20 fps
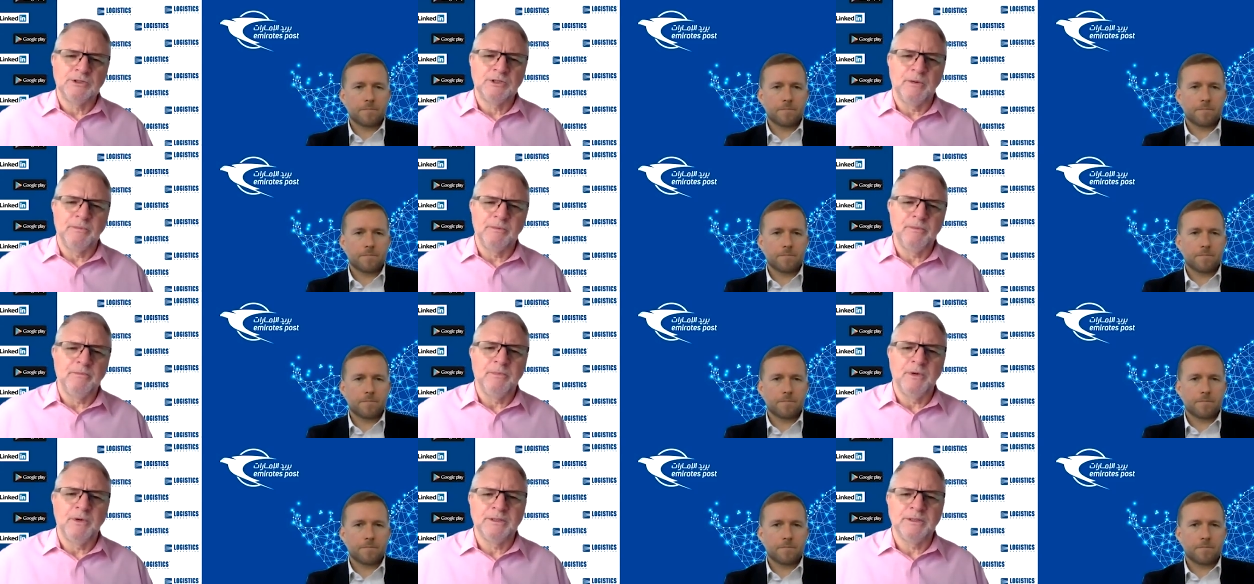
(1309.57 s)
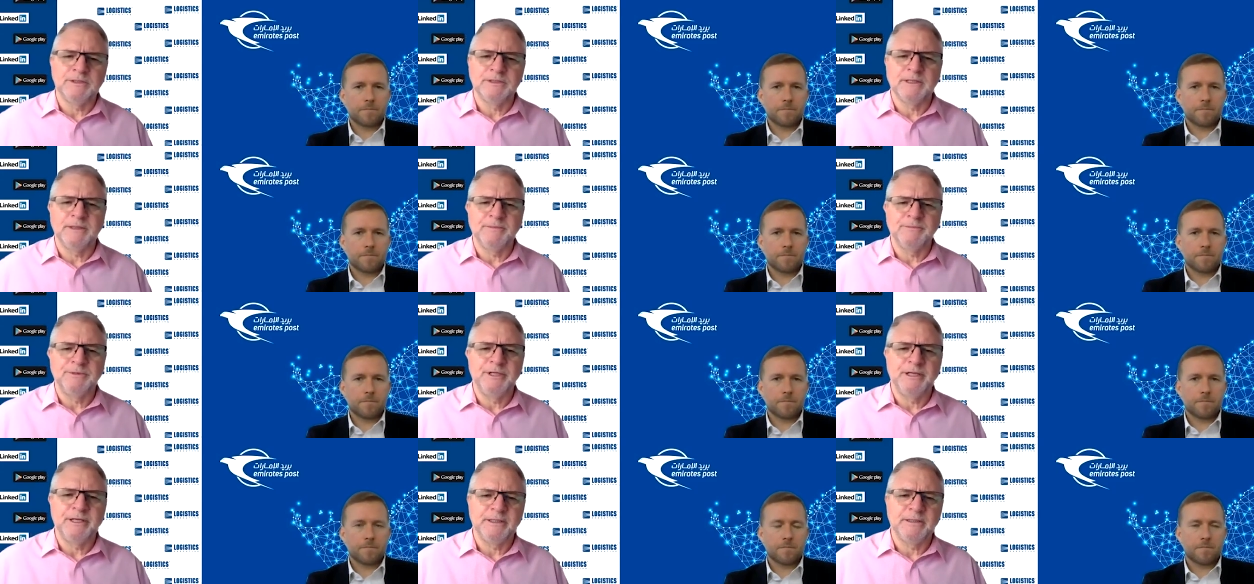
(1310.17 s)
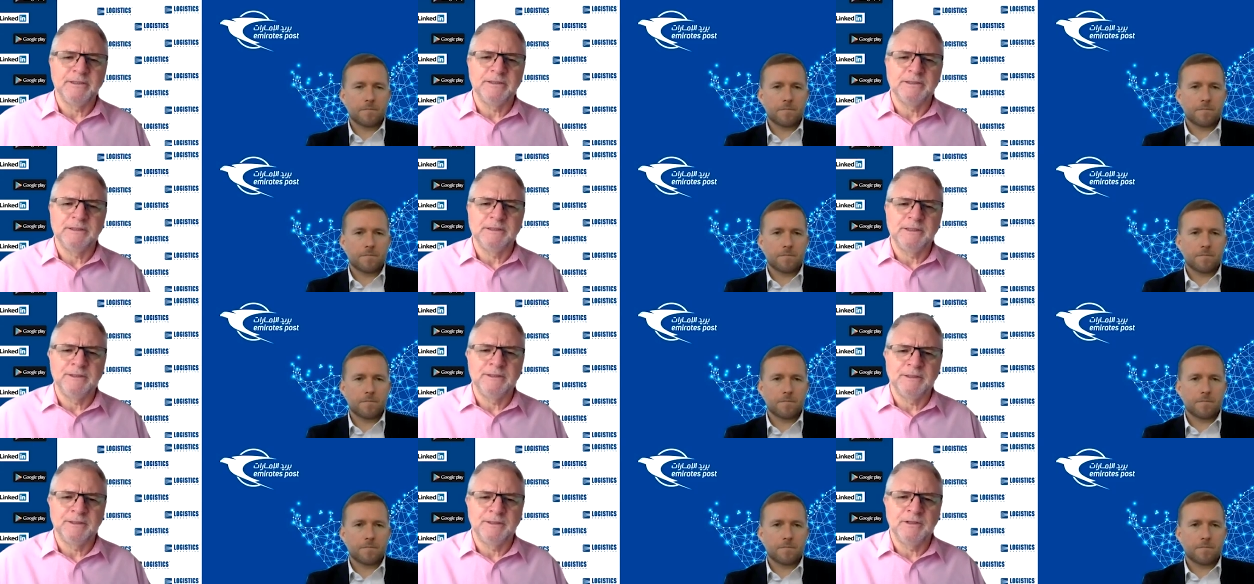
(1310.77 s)
Speaker 1: top of mind subject,
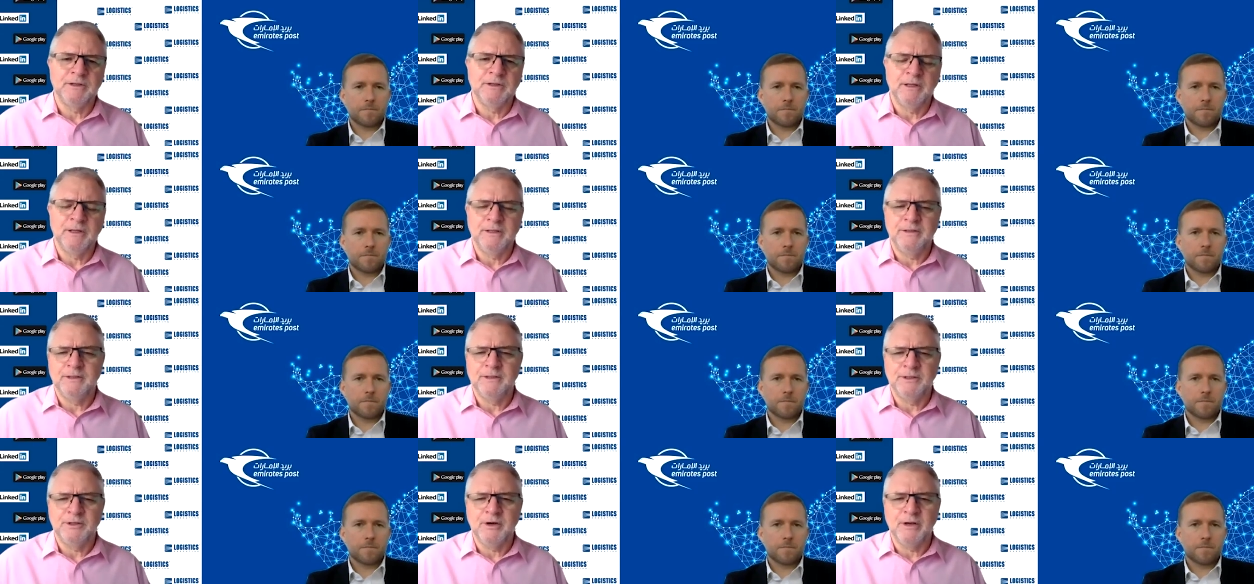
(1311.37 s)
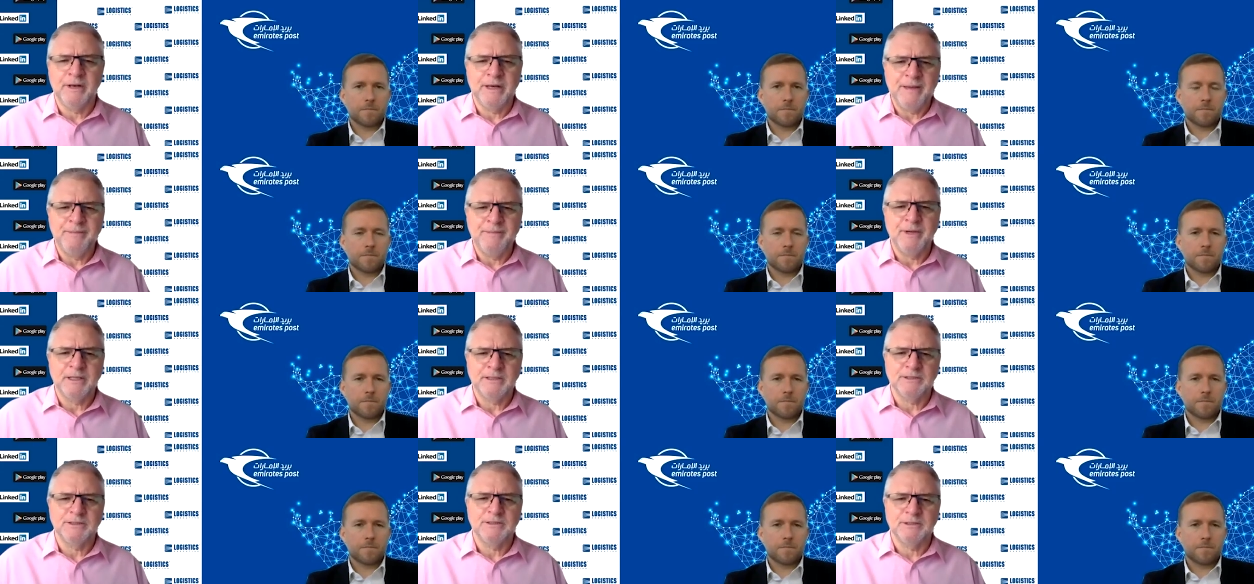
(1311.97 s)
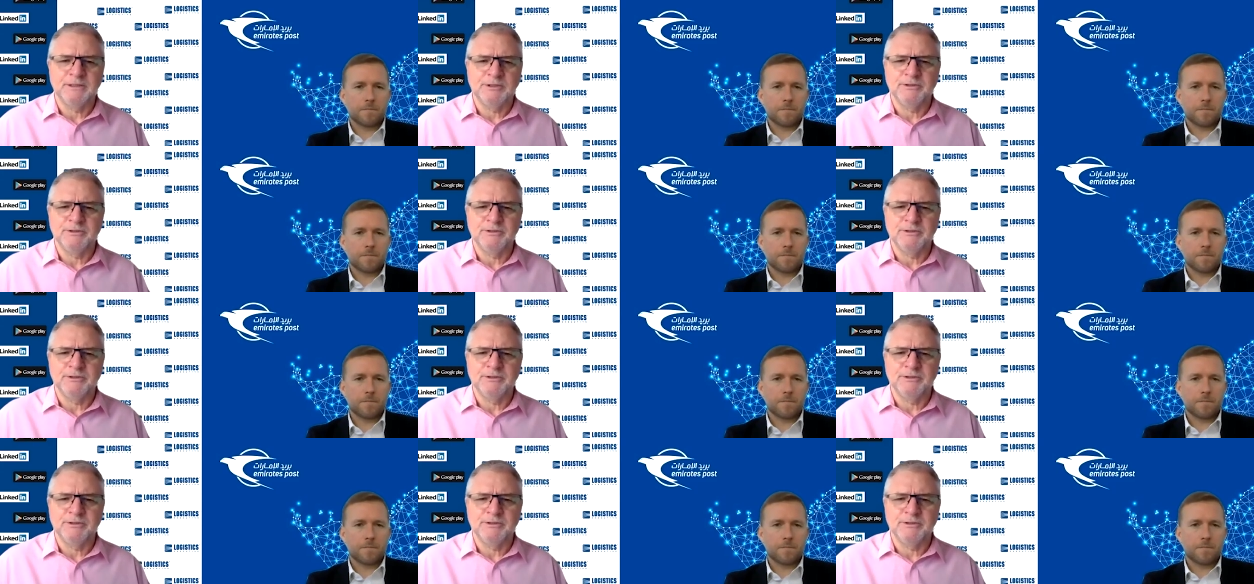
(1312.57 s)
and the and the dynamics and the